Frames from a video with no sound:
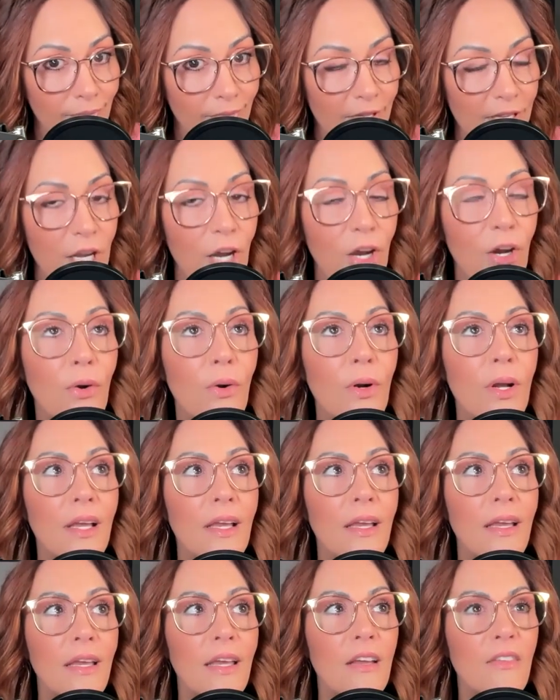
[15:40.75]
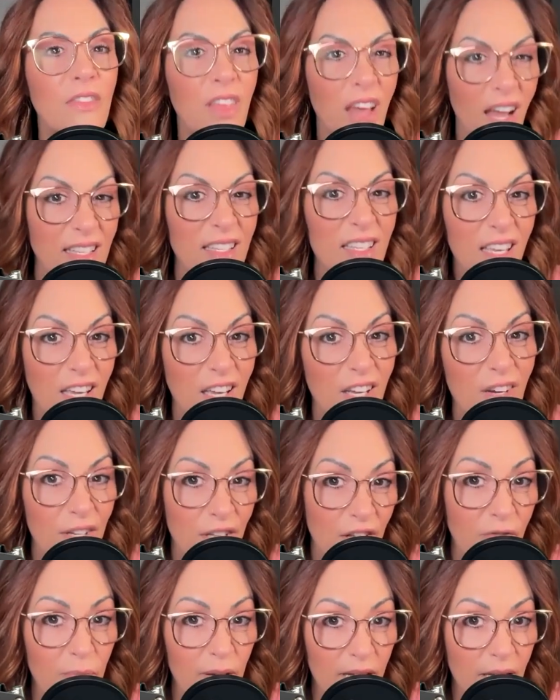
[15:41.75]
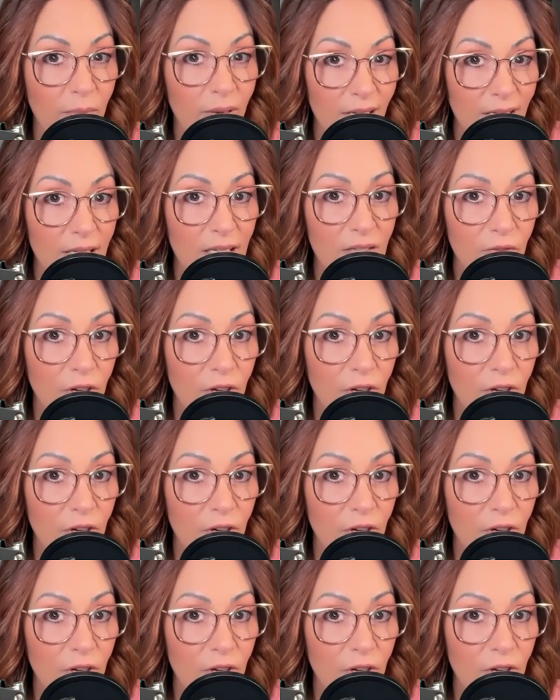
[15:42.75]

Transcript: So if that's you and you've been in business